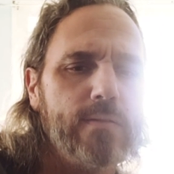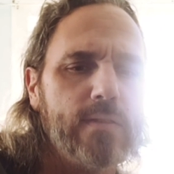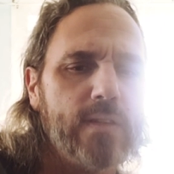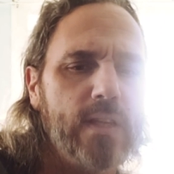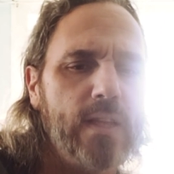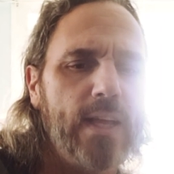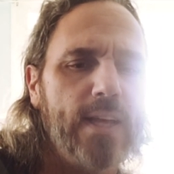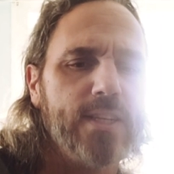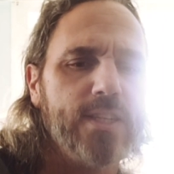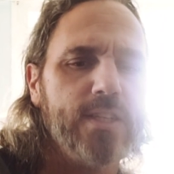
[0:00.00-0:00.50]
the
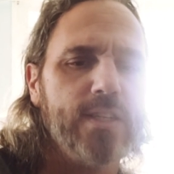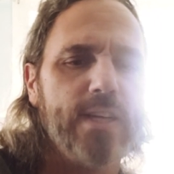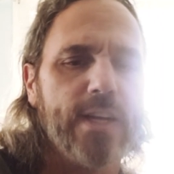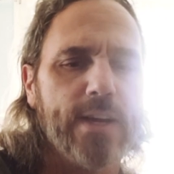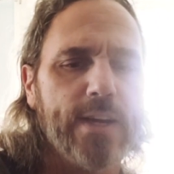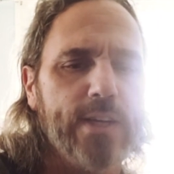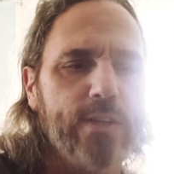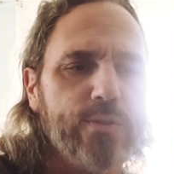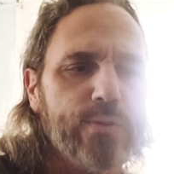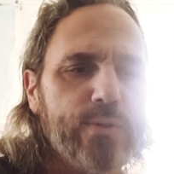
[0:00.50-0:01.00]

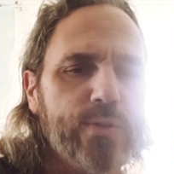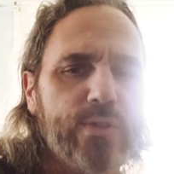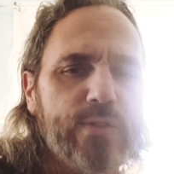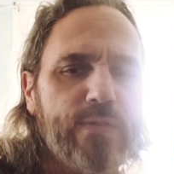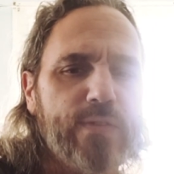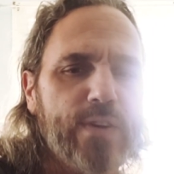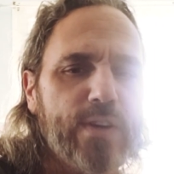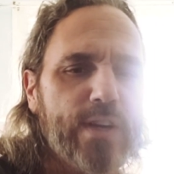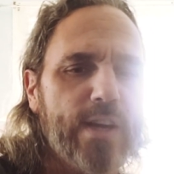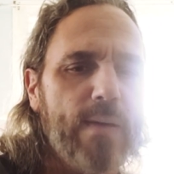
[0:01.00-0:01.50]
legendary
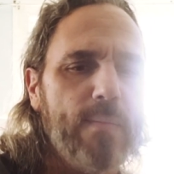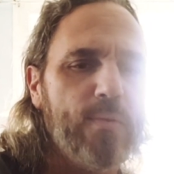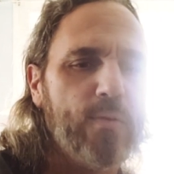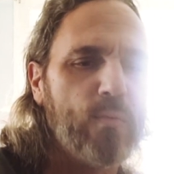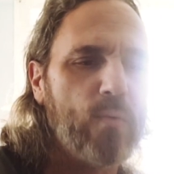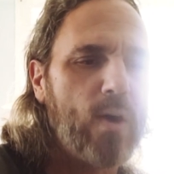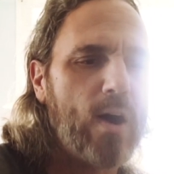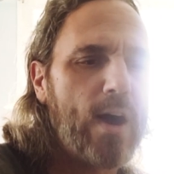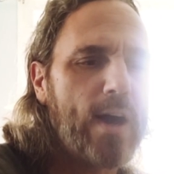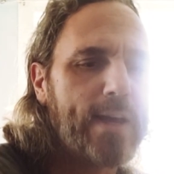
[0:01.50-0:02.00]
Drusifer comes
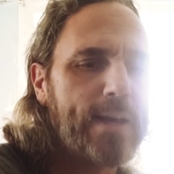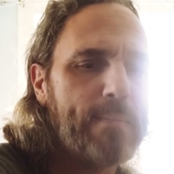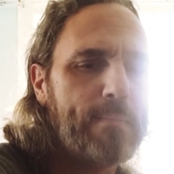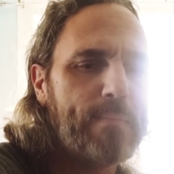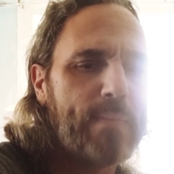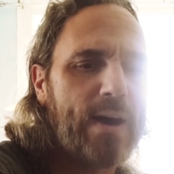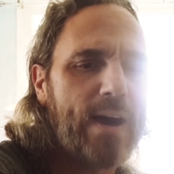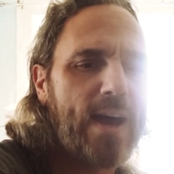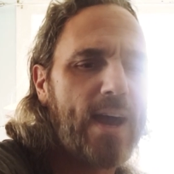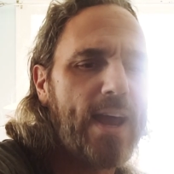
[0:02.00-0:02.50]

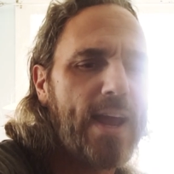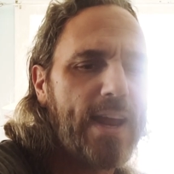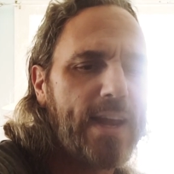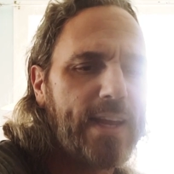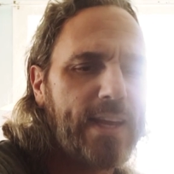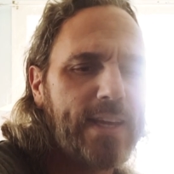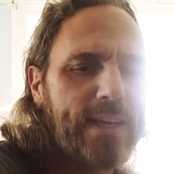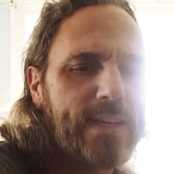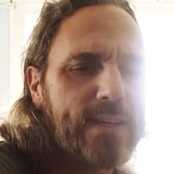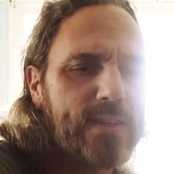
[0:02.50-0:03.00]
walking by
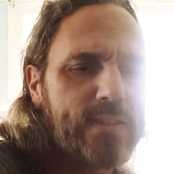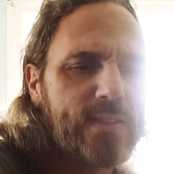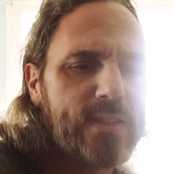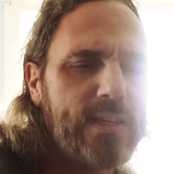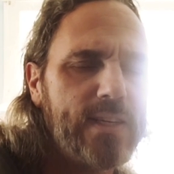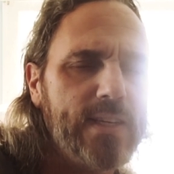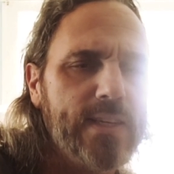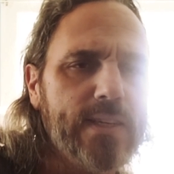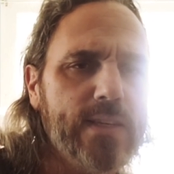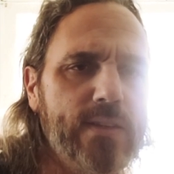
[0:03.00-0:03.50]
and he hears
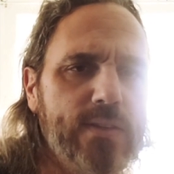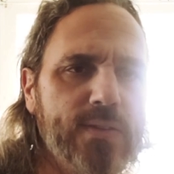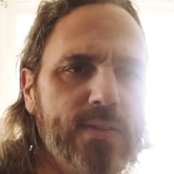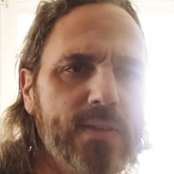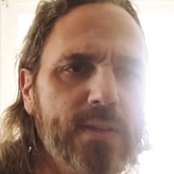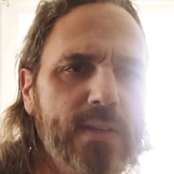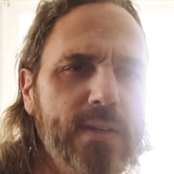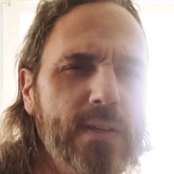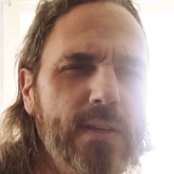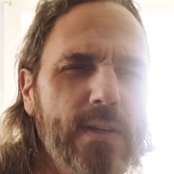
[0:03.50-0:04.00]
it and he
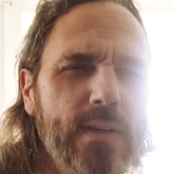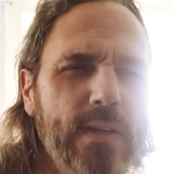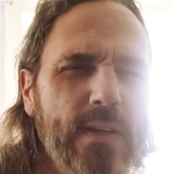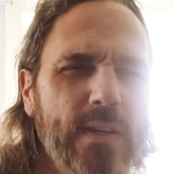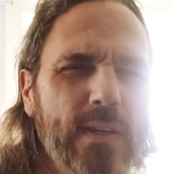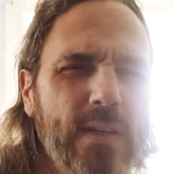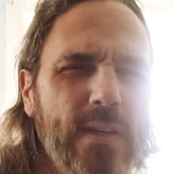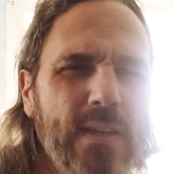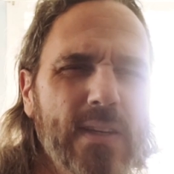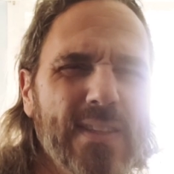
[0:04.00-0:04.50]
goes,
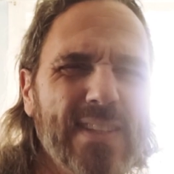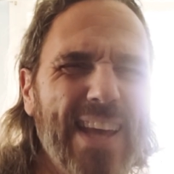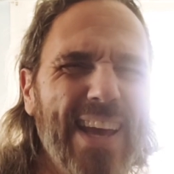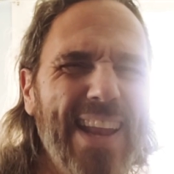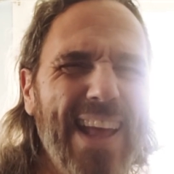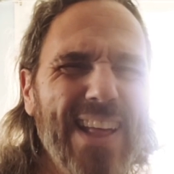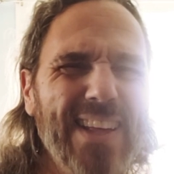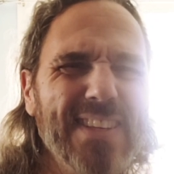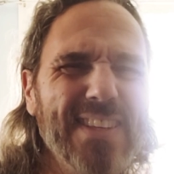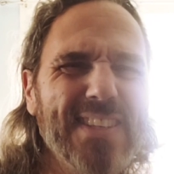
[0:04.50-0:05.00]
Is
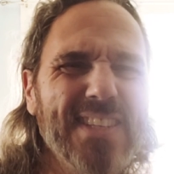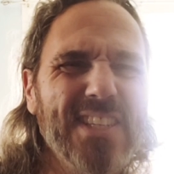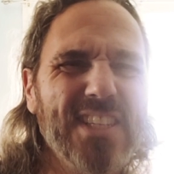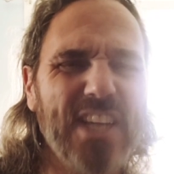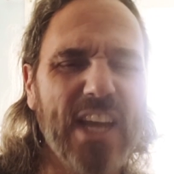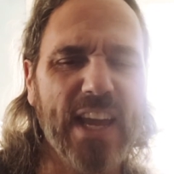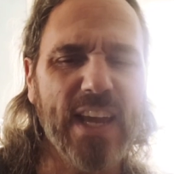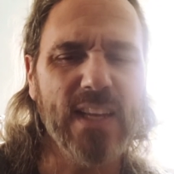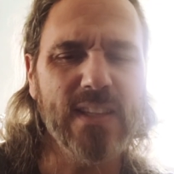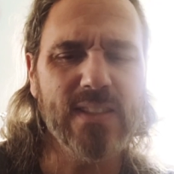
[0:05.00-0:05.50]
that Alice in
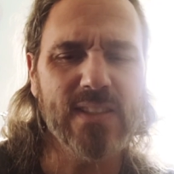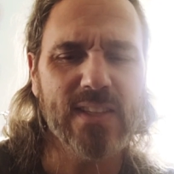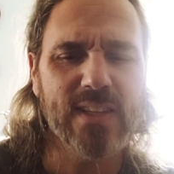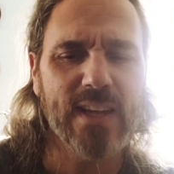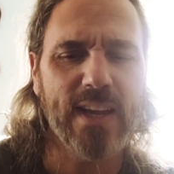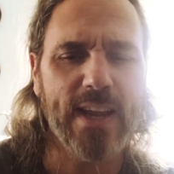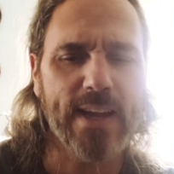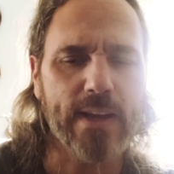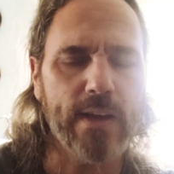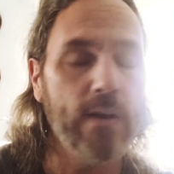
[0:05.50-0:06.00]
Chains?
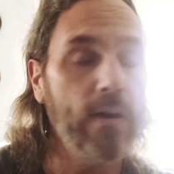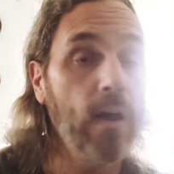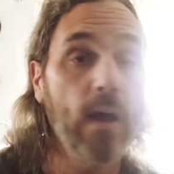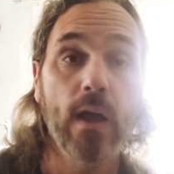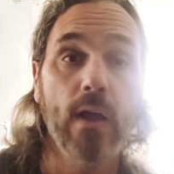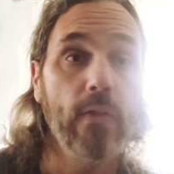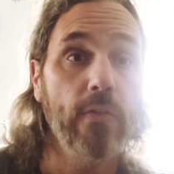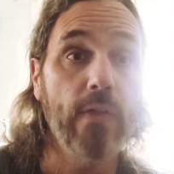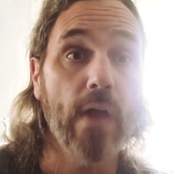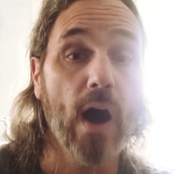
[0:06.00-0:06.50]
And I go,
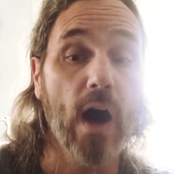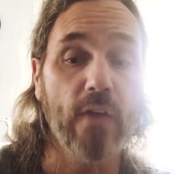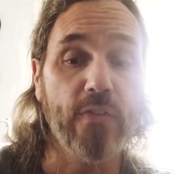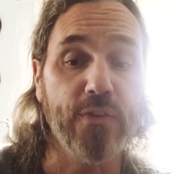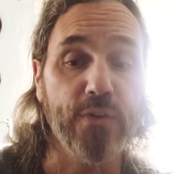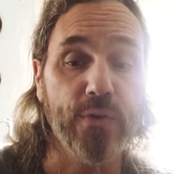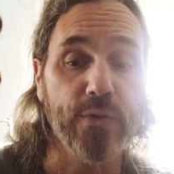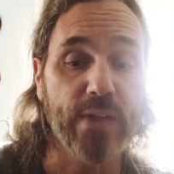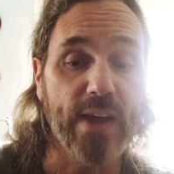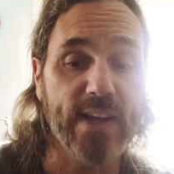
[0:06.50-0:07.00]
No,
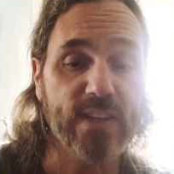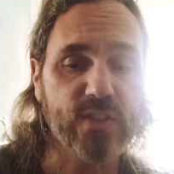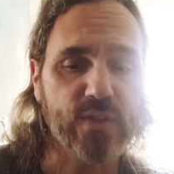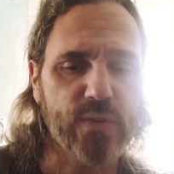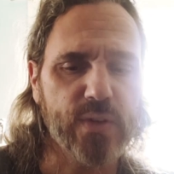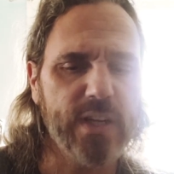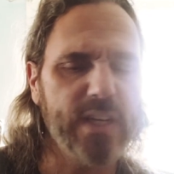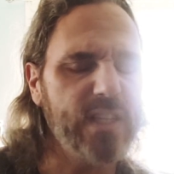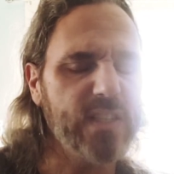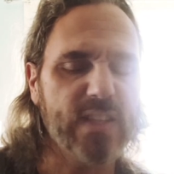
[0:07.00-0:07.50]
dude, that's
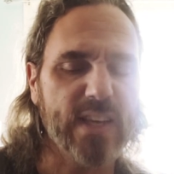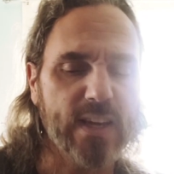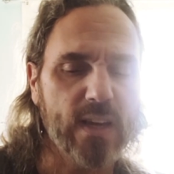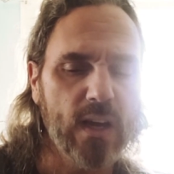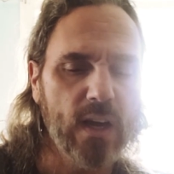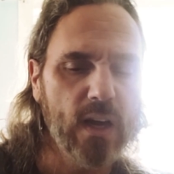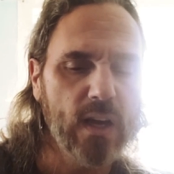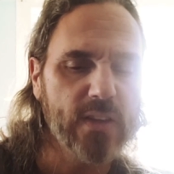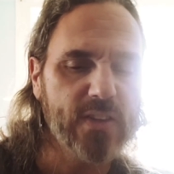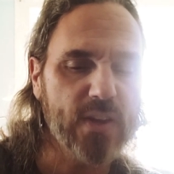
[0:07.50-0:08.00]
Creed. He's like,
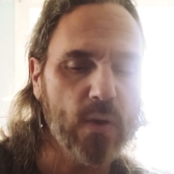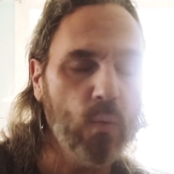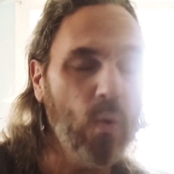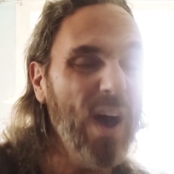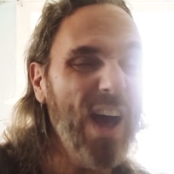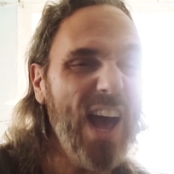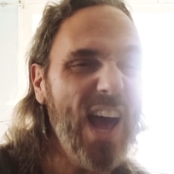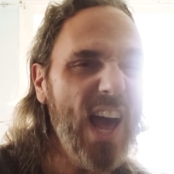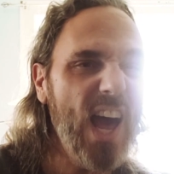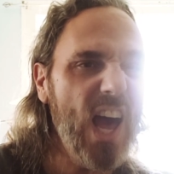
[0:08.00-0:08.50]
So
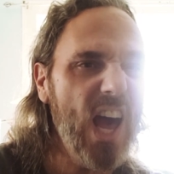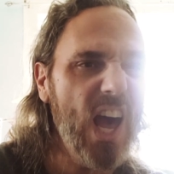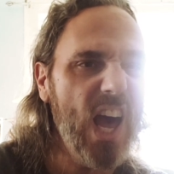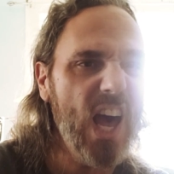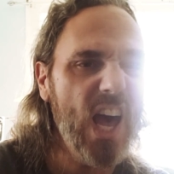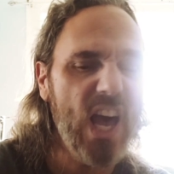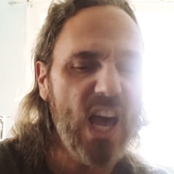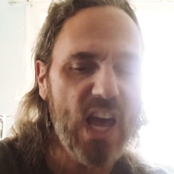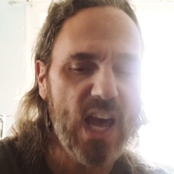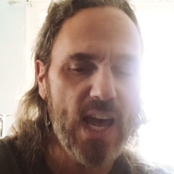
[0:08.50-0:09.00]

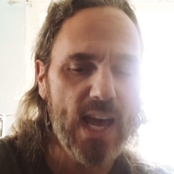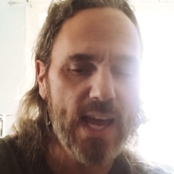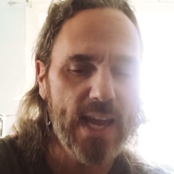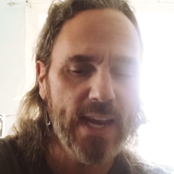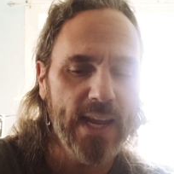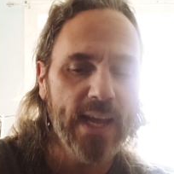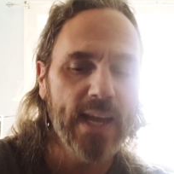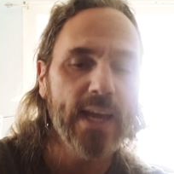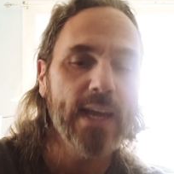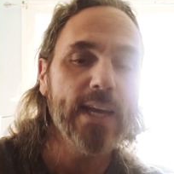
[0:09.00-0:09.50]
what?